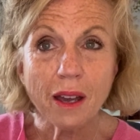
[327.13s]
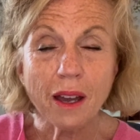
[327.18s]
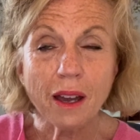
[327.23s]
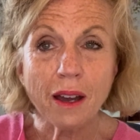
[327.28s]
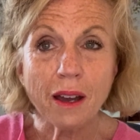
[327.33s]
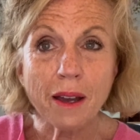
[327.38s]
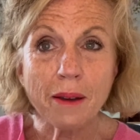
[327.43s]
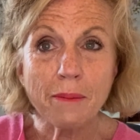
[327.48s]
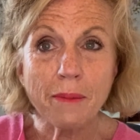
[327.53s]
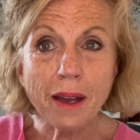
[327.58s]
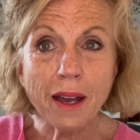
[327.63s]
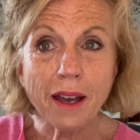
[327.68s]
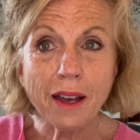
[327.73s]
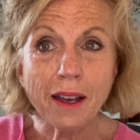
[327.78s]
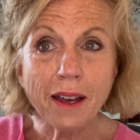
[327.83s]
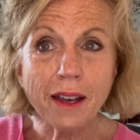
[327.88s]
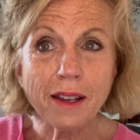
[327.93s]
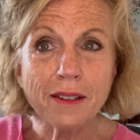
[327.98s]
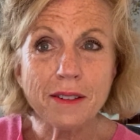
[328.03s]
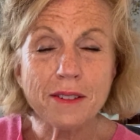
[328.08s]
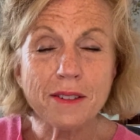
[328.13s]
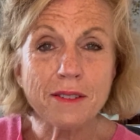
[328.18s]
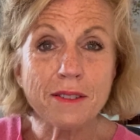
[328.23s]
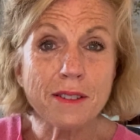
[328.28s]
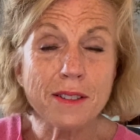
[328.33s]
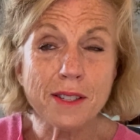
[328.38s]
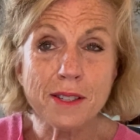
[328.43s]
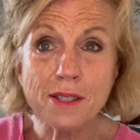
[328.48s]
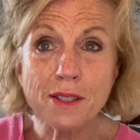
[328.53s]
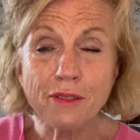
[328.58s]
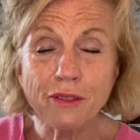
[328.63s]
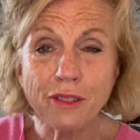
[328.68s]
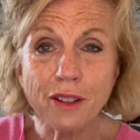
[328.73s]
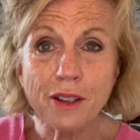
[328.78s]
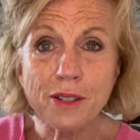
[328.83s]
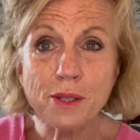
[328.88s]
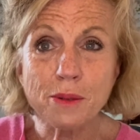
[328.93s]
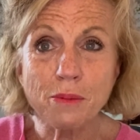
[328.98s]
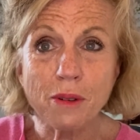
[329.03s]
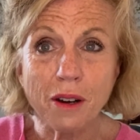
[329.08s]
And this is the
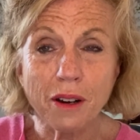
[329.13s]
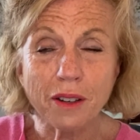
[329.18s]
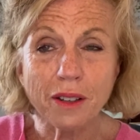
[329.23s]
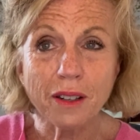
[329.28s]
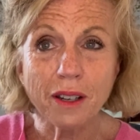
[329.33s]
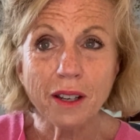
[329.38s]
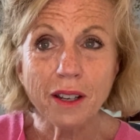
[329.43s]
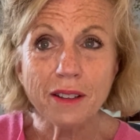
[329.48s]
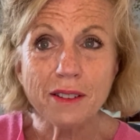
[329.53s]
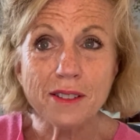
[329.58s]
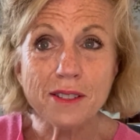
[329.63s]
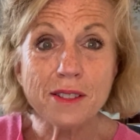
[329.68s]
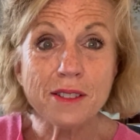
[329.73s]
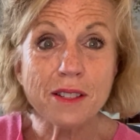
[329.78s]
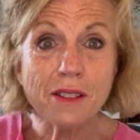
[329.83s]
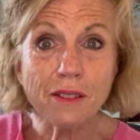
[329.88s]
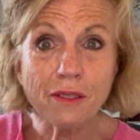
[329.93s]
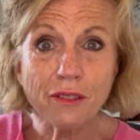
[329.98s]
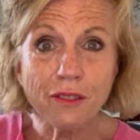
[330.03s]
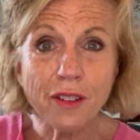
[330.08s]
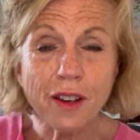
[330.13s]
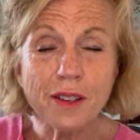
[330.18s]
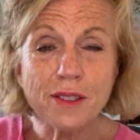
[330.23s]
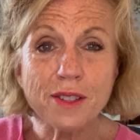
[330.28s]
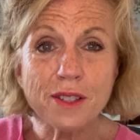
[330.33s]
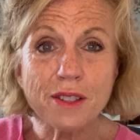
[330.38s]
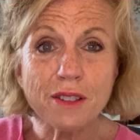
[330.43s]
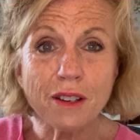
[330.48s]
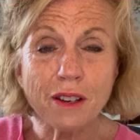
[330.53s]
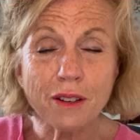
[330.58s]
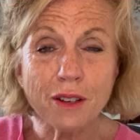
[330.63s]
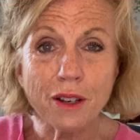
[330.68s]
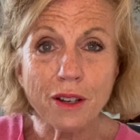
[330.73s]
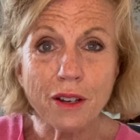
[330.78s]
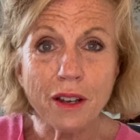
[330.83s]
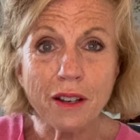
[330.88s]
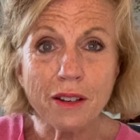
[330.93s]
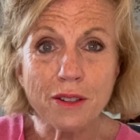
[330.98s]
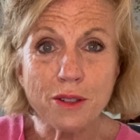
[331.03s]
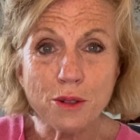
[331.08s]
first one, this is the first
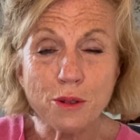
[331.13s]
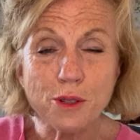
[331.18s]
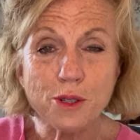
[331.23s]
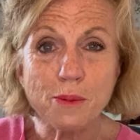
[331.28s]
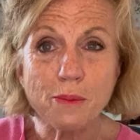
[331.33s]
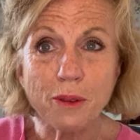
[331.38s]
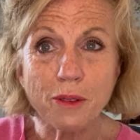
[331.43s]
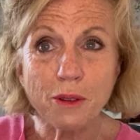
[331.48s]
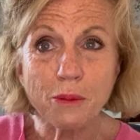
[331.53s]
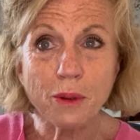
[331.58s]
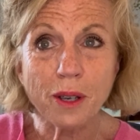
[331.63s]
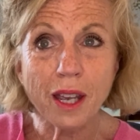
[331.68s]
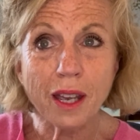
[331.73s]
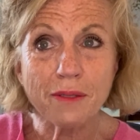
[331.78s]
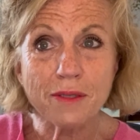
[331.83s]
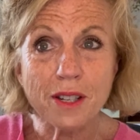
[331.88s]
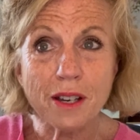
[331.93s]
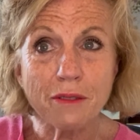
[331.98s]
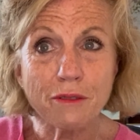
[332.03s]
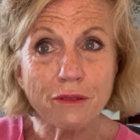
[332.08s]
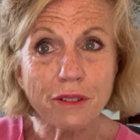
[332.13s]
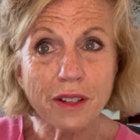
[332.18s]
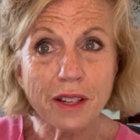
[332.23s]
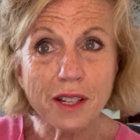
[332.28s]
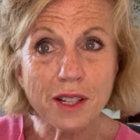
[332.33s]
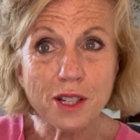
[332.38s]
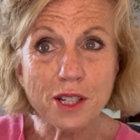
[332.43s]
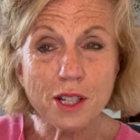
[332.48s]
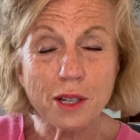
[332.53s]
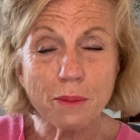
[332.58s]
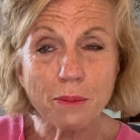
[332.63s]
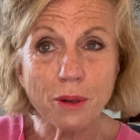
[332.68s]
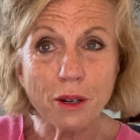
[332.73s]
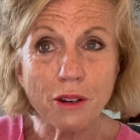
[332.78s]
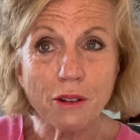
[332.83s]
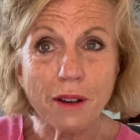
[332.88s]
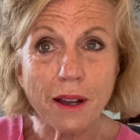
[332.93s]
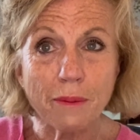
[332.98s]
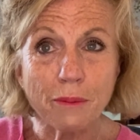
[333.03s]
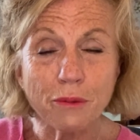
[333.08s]
endorsement that we have done for a leadership
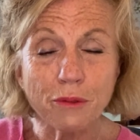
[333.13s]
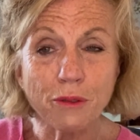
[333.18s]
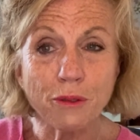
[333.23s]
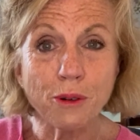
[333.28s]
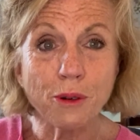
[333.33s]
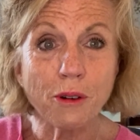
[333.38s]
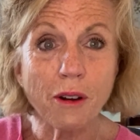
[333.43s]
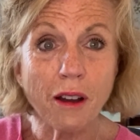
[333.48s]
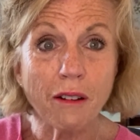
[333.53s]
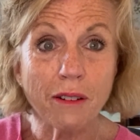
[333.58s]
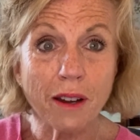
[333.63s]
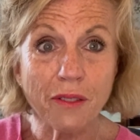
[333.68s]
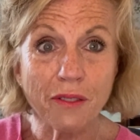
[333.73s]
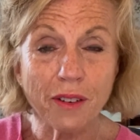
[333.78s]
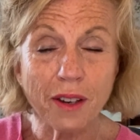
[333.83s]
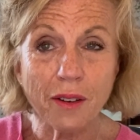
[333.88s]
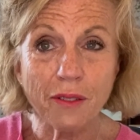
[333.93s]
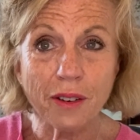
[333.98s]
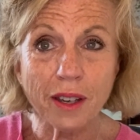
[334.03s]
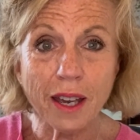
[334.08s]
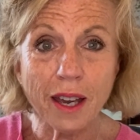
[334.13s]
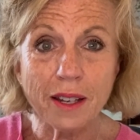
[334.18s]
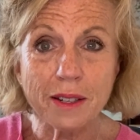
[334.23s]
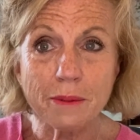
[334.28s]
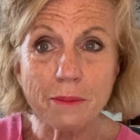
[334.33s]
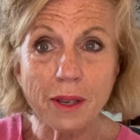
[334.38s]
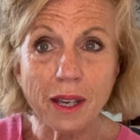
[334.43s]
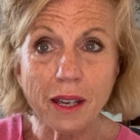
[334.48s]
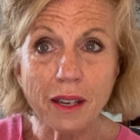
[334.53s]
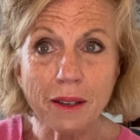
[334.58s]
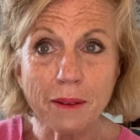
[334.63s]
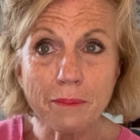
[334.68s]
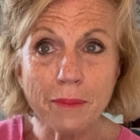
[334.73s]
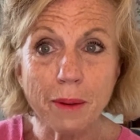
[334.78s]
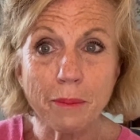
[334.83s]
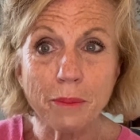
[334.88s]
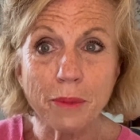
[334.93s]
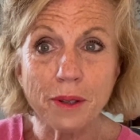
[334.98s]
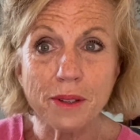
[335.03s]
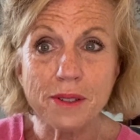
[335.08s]
programme for our FNF Academy
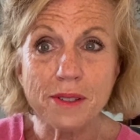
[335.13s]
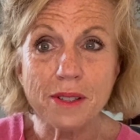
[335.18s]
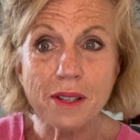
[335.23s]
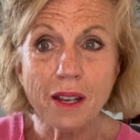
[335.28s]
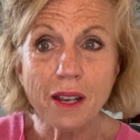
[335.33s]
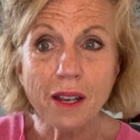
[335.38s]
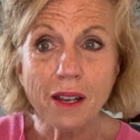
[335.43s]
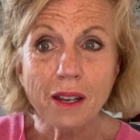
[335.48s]
members.